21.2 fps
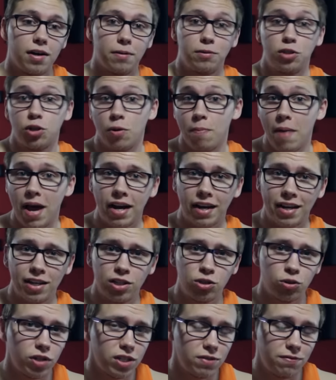traumatic
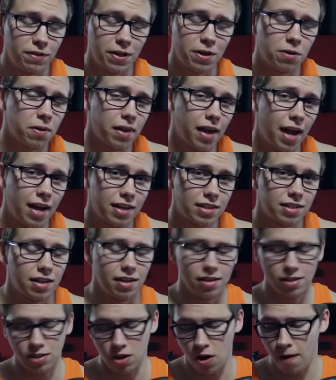injuries, vehicle
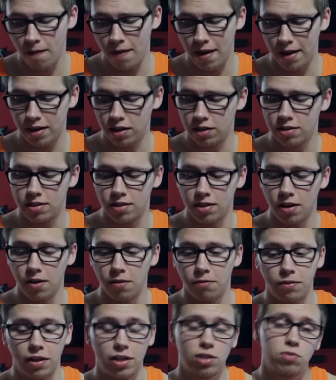accidents, all that good
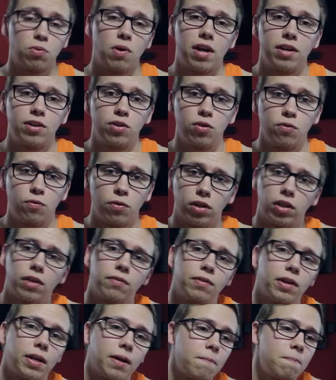stuff. That's what I do for a
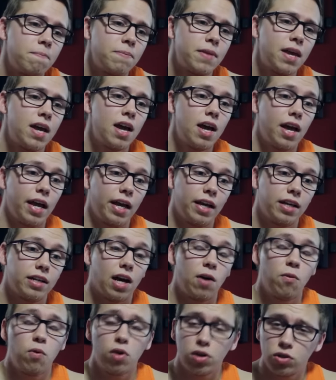living. And
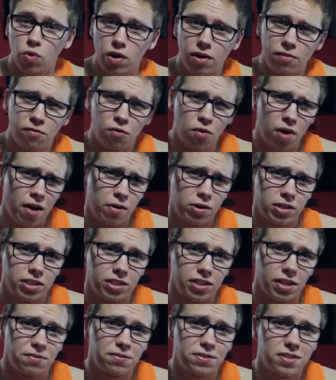I work 24-hour
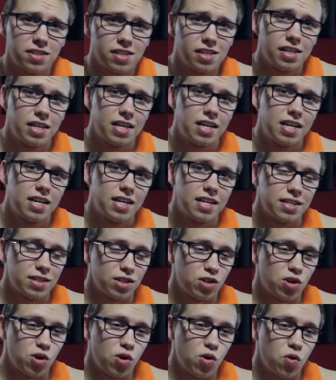shifts,
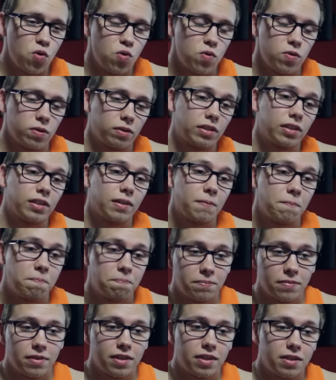so
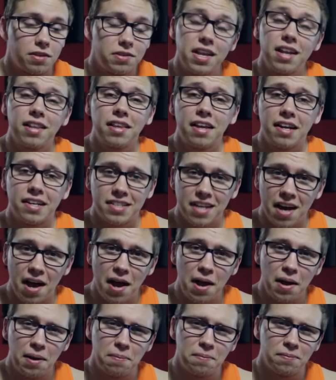there's not a lot of
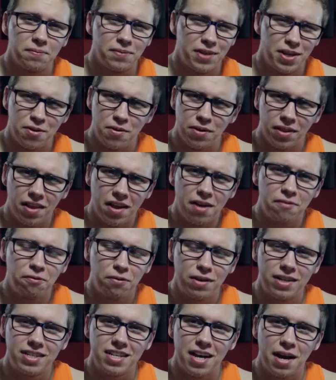time, a lot of
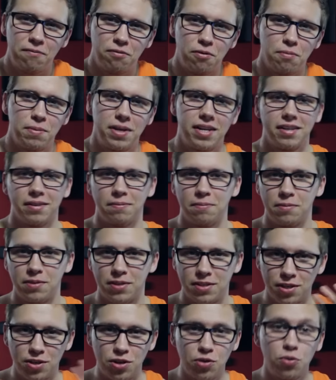free time for me to
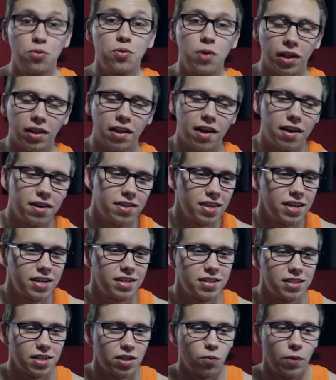do a lot of
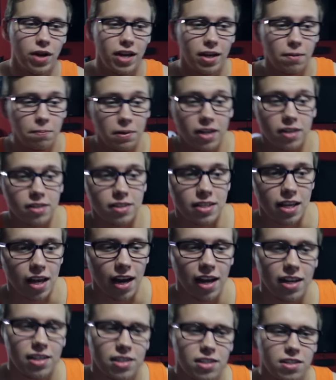things in the week, because I
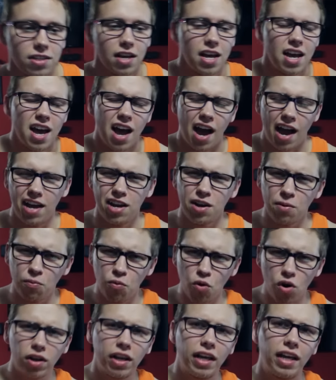end up
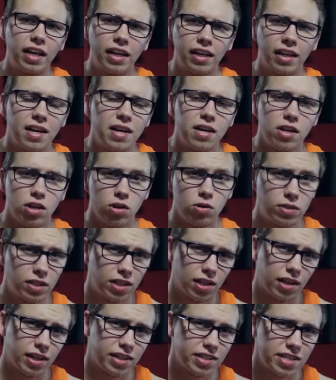working
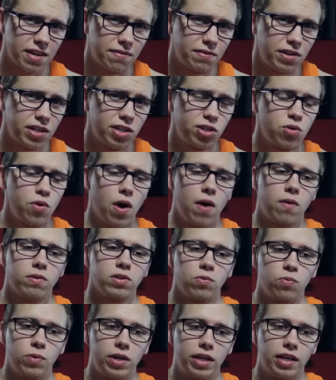usually like 72
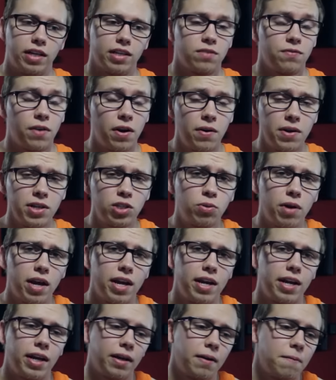hours a week. It's very
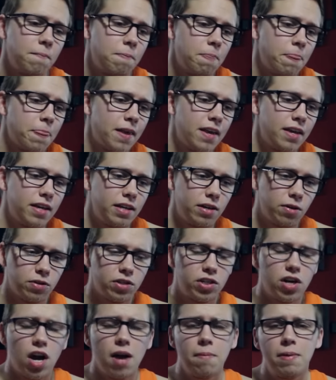draining.
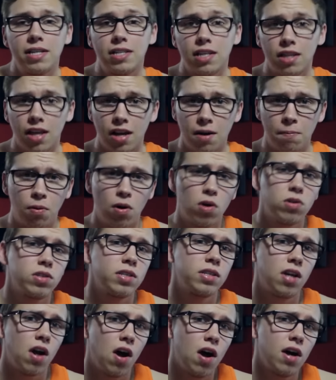The job has a lot of pros
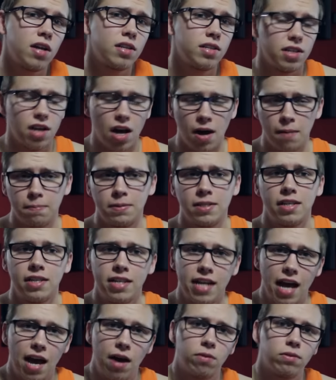and cons and ups and
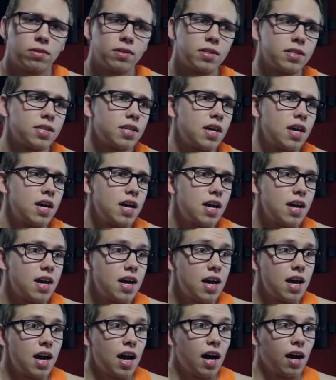downs.
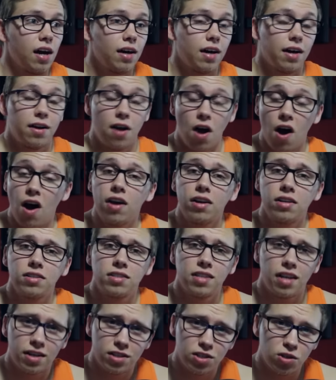A con
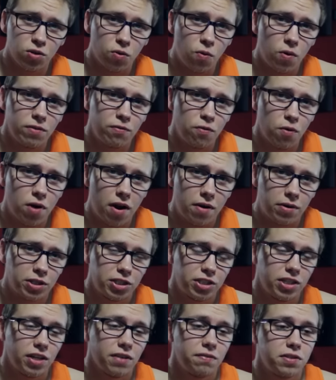is that it's 24-hour
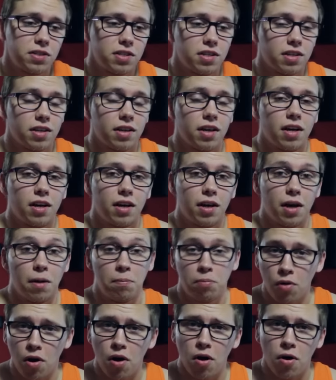shifts. A
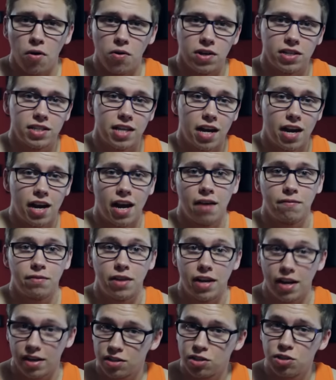pro is that I have
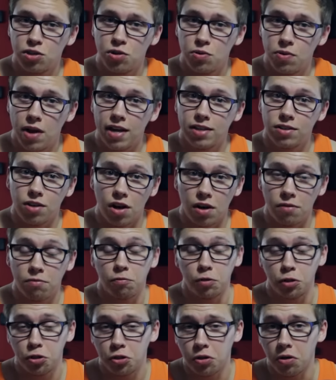the next 2 days off
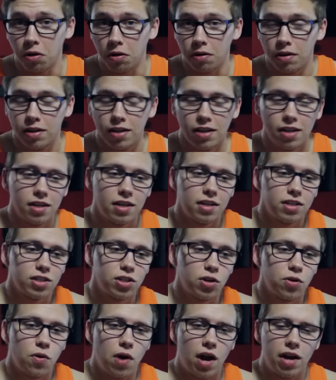for sure.
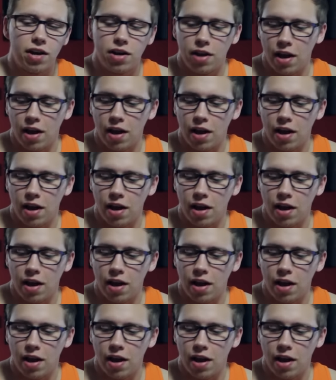So